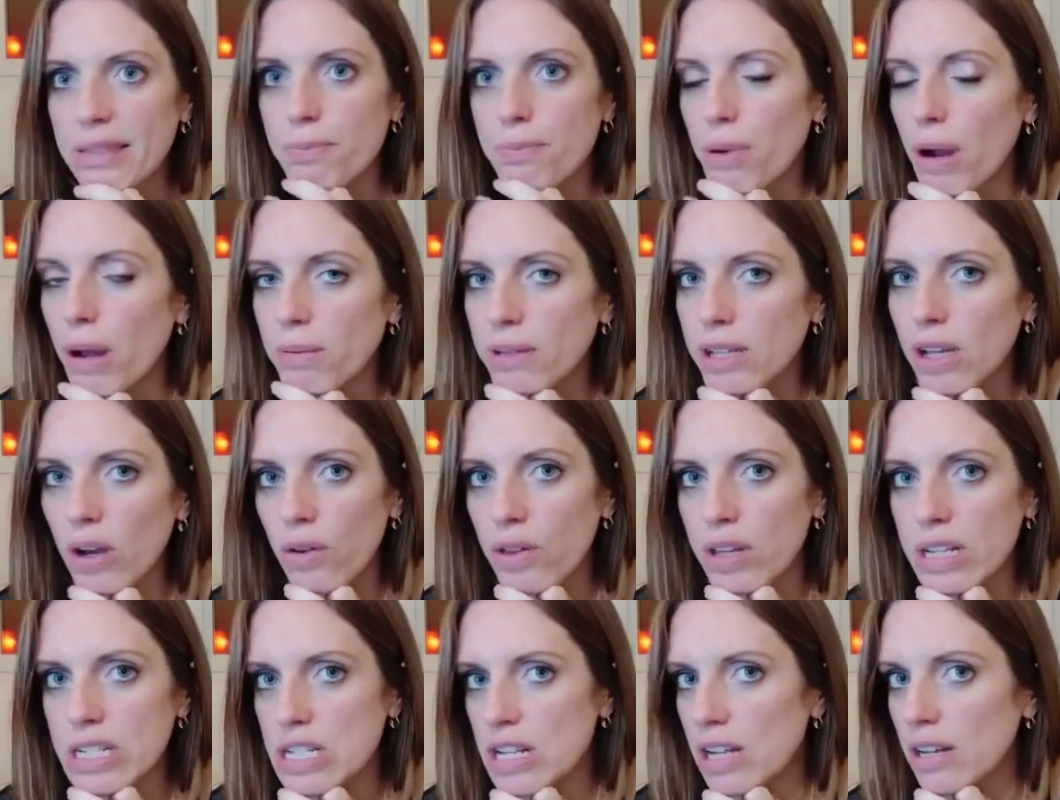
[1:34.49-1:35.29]
Probably
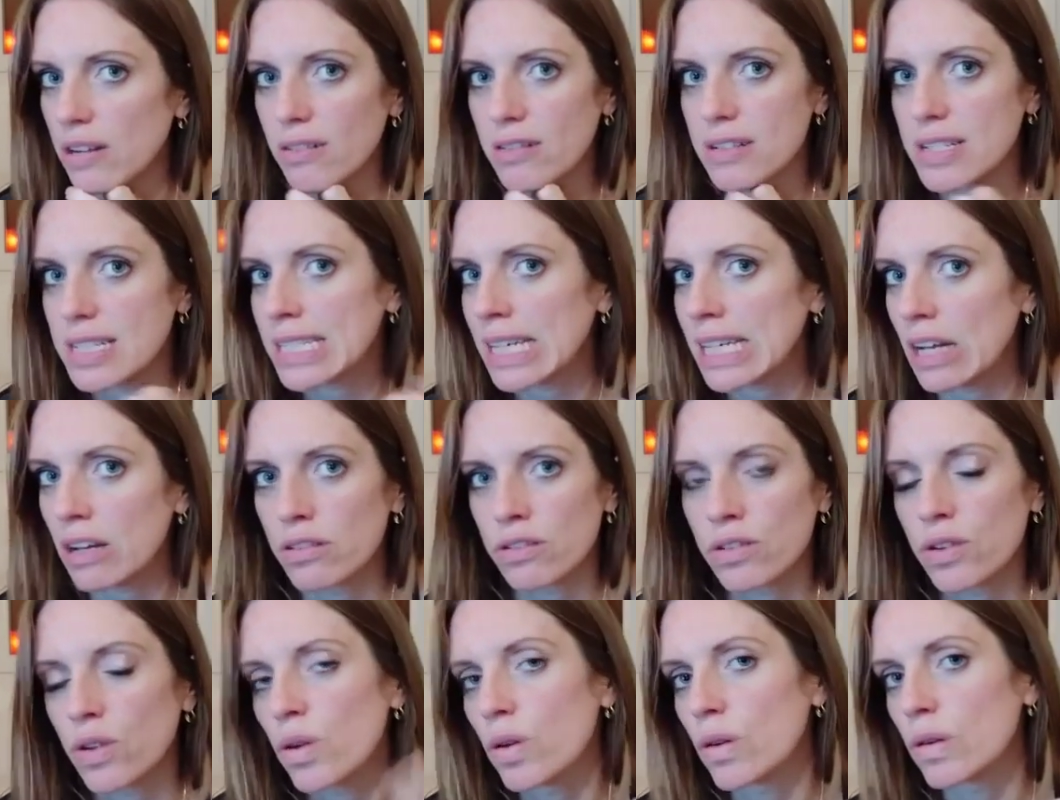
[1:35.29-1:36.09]
all the channels,
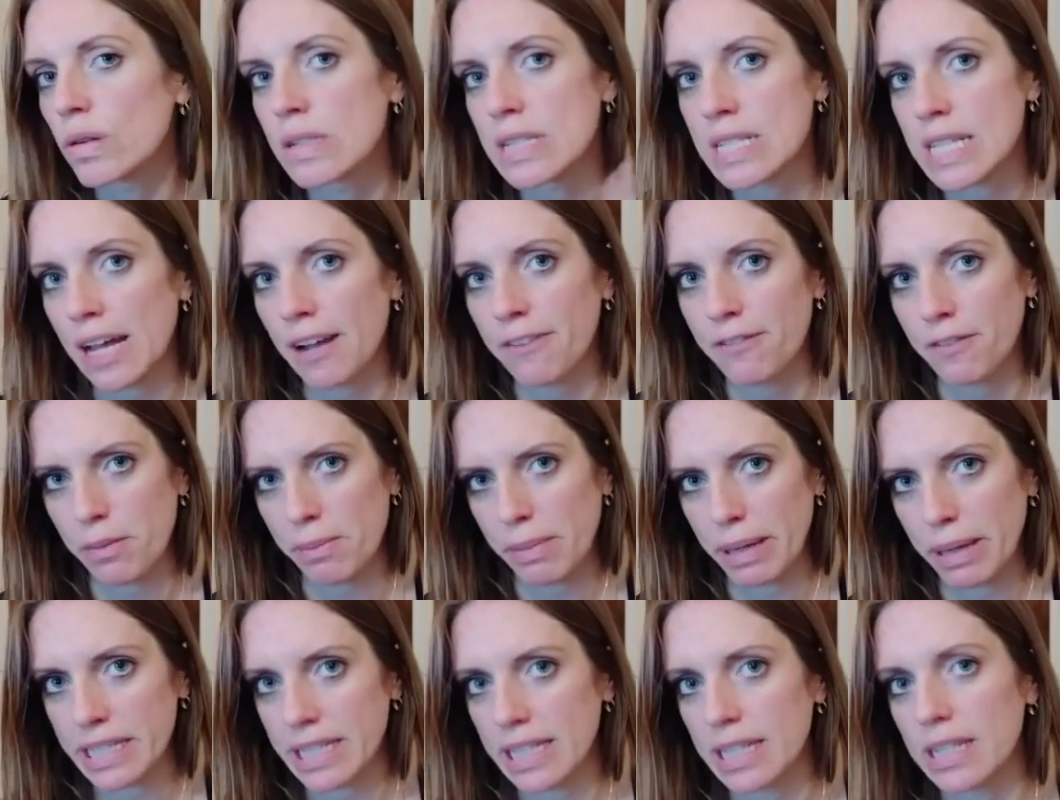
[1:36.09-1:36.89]
Celt News,
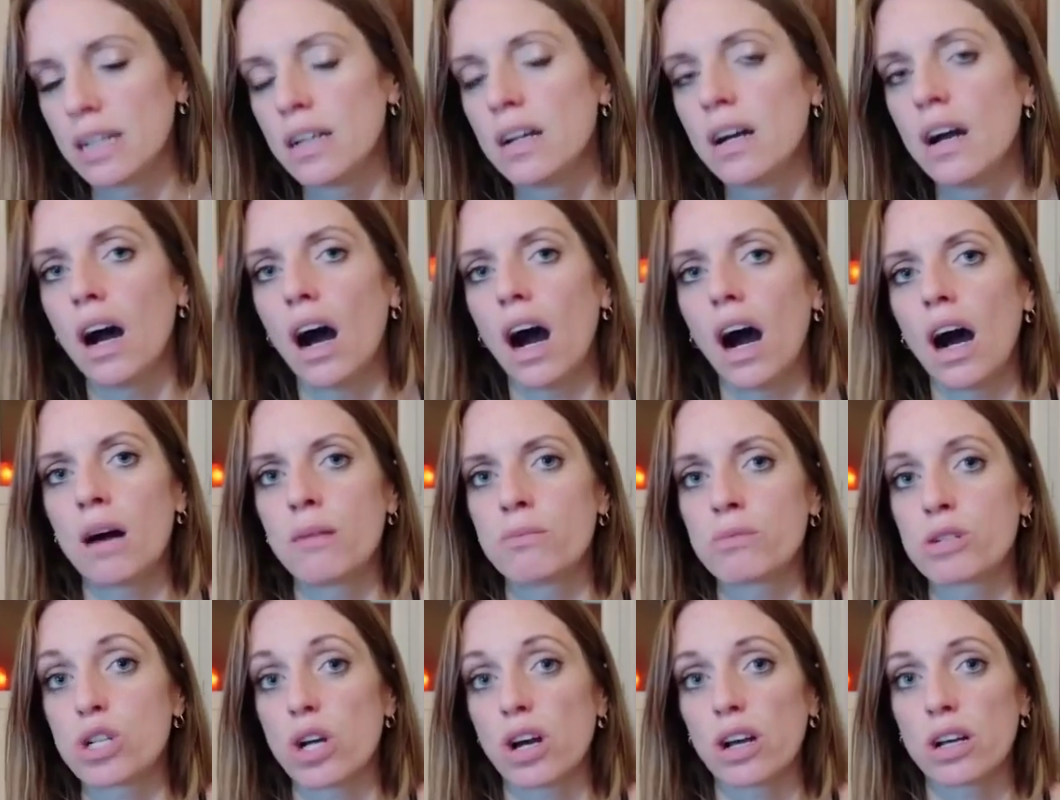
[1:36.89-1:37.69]
everybody,
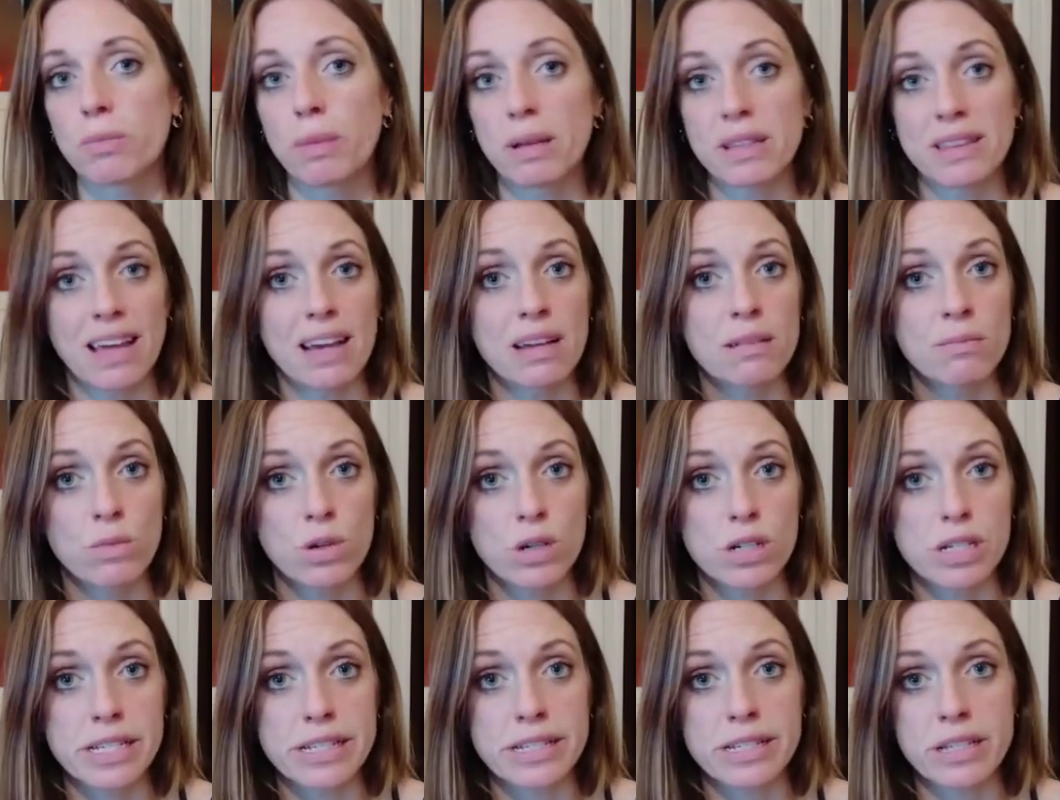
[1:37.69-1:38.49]
talk about that in
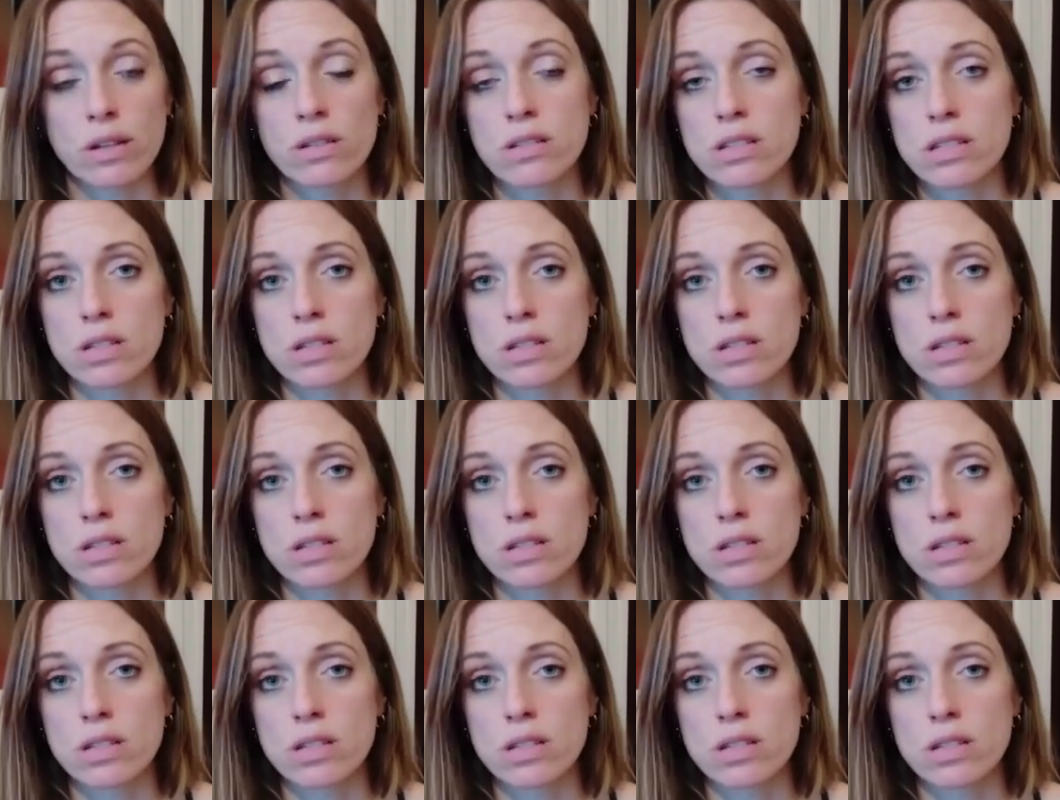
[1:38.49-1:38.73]
more detail.